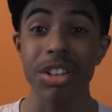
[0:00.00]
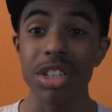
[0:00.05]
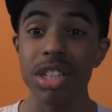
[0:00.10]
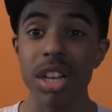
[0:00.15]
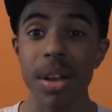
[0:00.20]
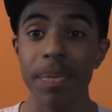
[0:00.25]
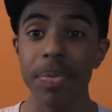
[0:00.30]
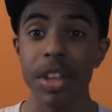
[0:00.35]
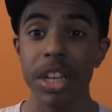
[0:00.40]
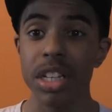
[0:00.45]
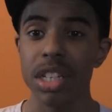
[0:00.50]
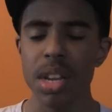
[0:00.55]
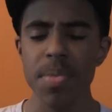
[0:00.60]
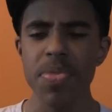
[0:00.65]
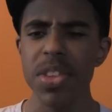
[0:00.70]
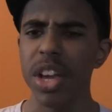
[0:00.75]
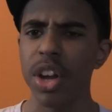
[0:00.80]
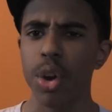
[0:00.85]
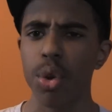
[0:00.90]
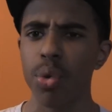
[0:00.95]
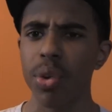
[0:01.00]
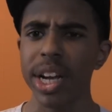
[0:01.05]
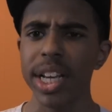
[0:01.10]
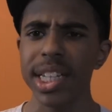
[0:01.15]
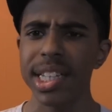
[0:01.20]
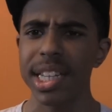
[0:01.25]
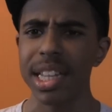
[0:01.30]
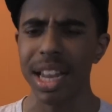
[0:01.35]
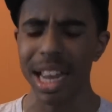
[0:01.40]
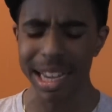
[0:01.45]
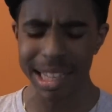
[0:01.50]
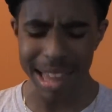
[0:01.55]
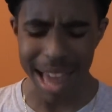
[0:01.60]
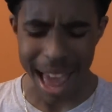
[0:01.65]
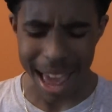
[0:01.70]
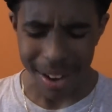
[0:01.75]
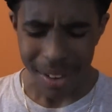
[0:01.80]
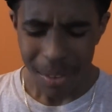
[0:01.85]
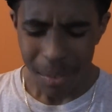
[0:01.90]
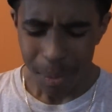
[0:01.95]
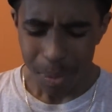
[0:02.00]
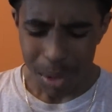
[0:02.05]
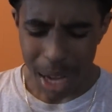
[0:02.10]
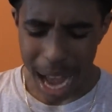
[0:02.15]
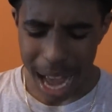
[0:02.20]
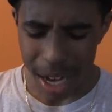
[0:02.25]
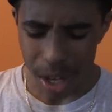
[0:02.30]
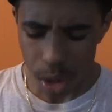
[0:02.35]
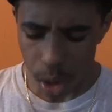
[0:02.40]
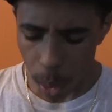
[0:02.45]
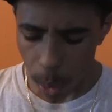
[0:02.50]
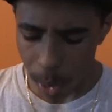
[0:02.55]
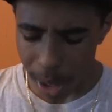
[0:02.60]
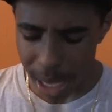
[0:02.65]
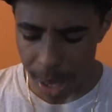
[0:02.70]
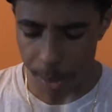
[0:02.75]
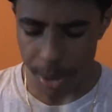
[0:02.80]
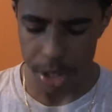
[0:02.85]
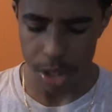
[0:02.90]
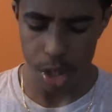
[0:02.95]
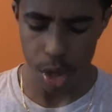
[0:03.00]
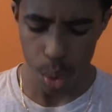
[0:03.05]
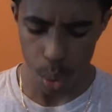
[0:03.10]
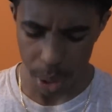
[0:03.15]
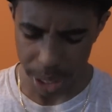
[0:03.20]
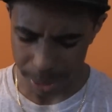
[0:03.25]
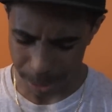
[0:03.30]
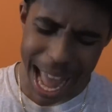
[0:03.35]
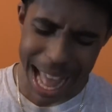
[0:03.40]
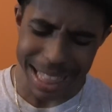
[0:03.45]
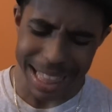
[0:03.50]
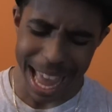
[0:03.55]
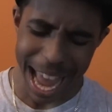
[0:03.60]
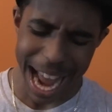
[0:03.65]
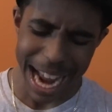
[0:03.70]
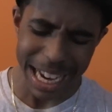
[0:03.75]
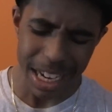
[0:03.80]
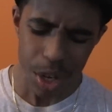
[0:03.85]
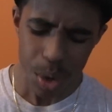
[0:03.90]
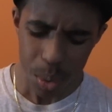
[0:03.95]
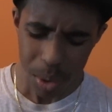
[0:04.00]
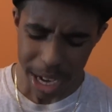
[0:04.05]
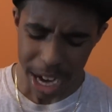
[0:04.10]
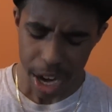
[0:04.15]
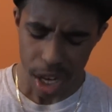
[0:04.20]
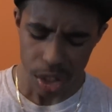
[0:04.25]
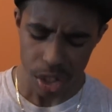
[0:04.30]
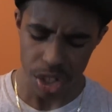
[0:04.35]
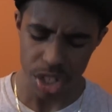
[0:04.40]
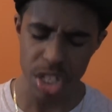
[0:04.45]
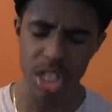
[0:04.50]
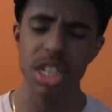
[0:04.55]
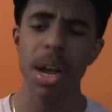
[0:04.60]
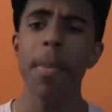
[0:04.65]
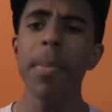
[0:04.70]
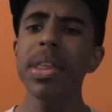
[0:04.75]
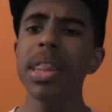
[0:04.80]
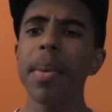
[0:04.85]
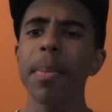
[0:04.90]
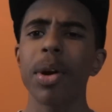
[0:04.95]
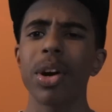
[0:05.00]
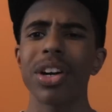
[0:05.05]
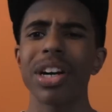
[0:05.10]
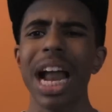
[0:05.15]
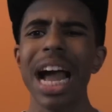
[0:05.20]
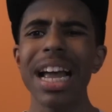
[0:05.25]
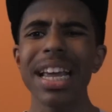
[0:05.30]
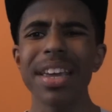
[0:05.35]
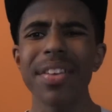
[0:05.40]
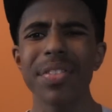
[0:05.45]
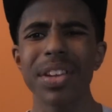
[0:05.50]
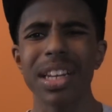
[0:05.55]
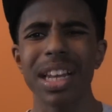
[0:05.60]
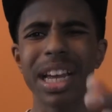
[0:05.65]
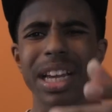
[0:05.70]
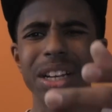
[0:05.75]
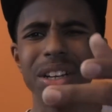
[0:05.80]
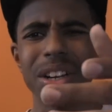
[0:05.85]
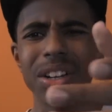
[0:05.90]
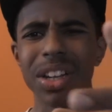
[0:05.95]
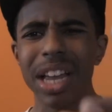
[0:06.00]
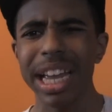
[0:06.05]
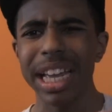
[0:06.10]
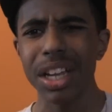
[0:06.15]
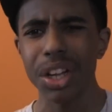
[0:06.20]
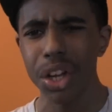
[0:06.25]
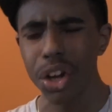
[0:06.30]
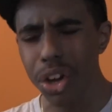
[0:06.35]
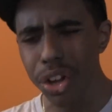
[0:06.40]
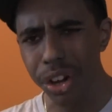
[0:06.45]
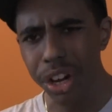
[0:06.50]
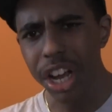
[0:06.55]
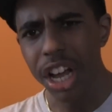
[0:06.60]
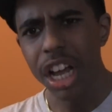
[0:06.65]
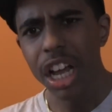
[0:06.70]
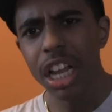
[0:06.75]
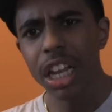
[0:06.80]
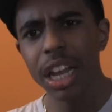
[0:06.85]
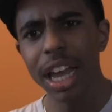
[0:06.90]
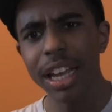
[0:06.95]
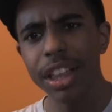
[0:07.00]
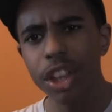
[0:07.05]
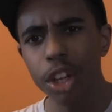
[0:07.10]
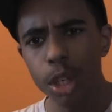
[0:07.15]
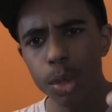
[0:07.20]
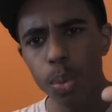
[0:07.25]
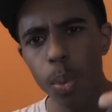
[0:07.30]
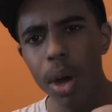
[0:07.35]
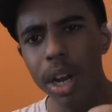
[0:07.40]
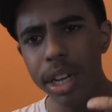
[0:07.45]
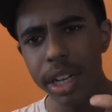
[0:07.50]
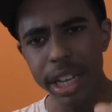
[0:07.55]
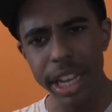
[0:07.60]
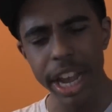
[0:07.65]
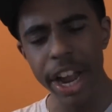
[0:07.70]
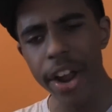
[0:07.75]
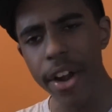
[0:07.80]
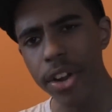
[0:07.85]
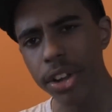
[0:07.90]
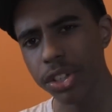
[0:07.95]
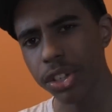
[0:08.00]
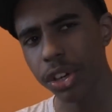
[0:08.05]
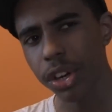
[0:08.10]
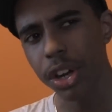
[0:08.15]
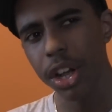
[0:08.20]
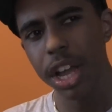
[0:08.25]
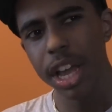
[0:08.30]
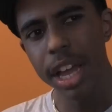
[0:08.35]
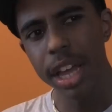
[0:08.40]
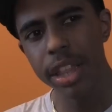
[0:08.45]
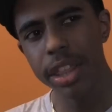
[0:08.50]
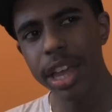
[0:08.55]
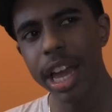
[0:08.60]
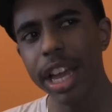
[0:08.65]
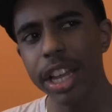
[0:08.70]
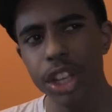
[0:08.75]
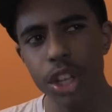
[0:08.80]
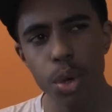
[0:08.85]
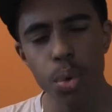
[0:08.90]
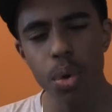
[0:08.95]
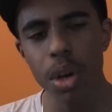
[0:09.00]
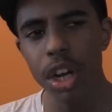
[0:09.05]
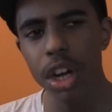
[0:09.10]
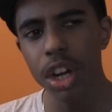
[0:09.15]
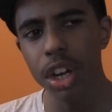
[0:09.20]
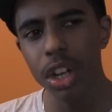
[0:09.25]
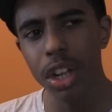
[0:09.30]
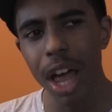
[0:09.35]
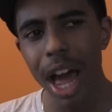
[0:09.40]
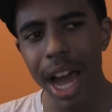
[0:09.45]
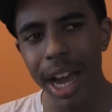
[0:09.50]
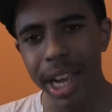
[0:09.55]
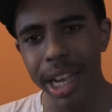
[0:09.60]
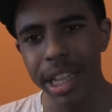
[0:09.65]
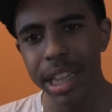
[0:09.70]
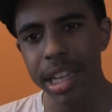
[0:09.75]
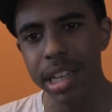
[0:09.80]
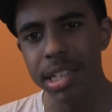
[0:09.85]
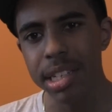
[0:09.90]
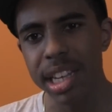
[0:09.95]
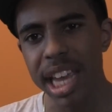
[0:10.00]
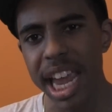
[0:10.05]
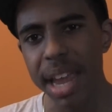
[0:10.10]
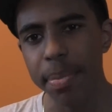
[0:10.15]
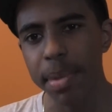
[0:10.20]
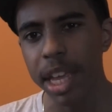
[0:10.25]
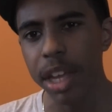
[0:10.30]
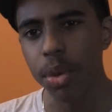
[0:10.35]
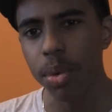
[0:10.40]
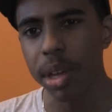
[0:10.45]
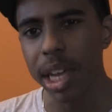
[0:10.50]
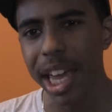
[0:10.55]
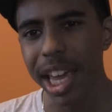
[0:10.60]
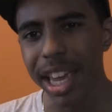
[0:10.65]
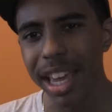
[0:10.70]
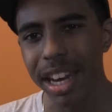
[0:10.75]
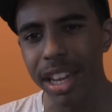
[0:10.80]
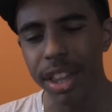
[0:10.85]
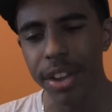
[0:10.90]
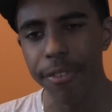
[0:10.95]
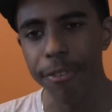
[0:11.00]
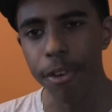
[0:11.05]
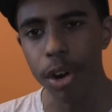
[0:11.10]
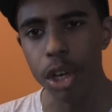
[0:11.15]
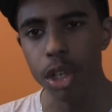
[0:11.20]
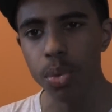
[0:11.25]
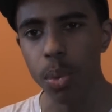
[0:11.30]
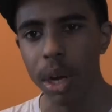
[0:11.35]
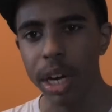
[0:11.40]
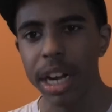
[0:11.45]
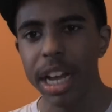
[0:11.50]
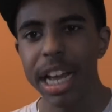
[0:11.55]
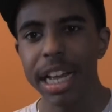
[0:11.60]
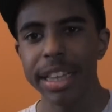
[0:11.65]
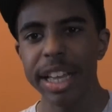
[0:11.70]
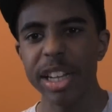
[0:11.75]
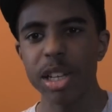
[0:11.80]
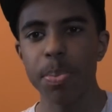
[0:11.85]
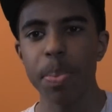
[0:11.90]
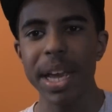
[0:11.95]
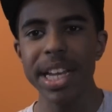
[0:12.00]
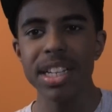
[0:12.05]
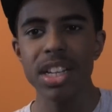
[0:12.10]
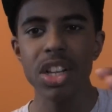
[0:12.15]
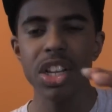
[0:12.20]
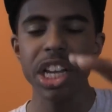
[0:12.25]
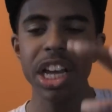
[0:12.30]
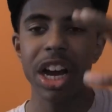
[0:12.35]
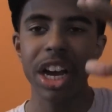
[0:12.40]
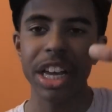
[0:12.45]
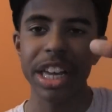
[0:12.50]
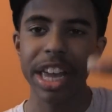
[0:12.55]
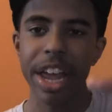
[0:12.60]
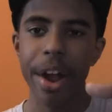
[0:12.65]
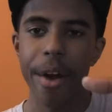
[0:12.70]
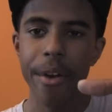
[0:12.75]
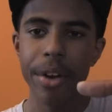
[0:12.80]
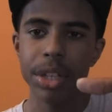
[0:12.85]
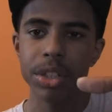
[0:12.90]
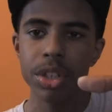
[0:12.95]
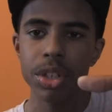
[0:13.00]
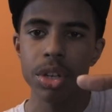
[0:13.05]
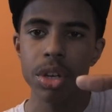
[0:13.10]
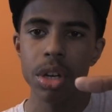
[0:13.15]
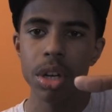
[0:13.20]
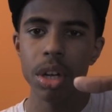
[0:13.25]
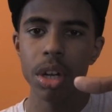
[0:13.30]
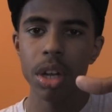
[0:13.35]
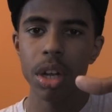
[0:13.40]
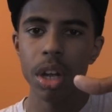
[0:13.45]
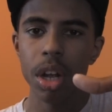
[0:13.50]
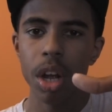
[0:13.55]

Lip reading: or something crazy like that. I don't know what I was doing. And the 8 new characters, some of them are not even like good. Like there's one character that you could unlock in this game that you can't get in the first one, that's basically a character